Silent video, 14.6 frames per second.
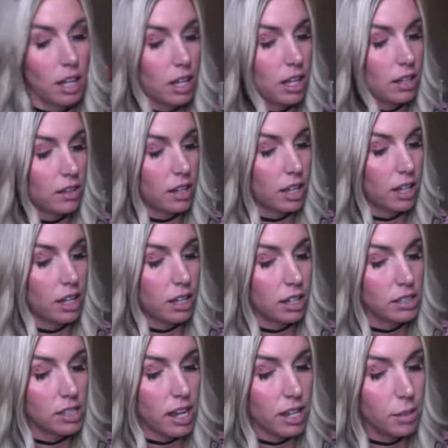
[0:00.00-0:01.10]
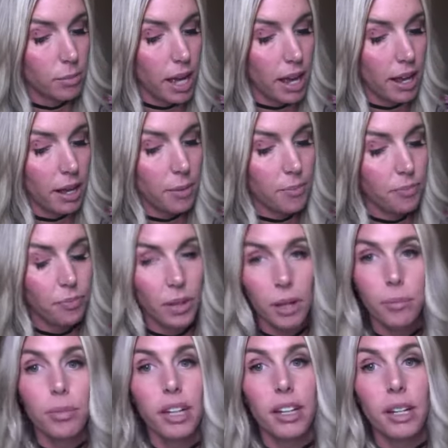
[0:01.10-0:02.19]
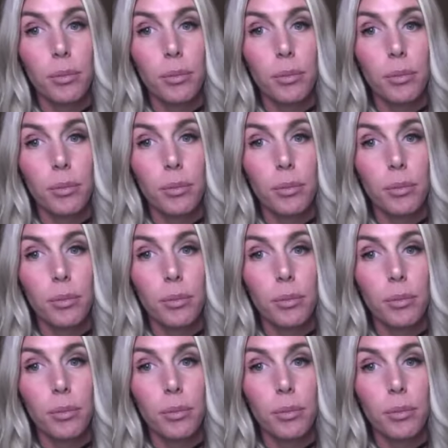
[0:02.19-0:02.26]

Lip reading: And then I'll take my blending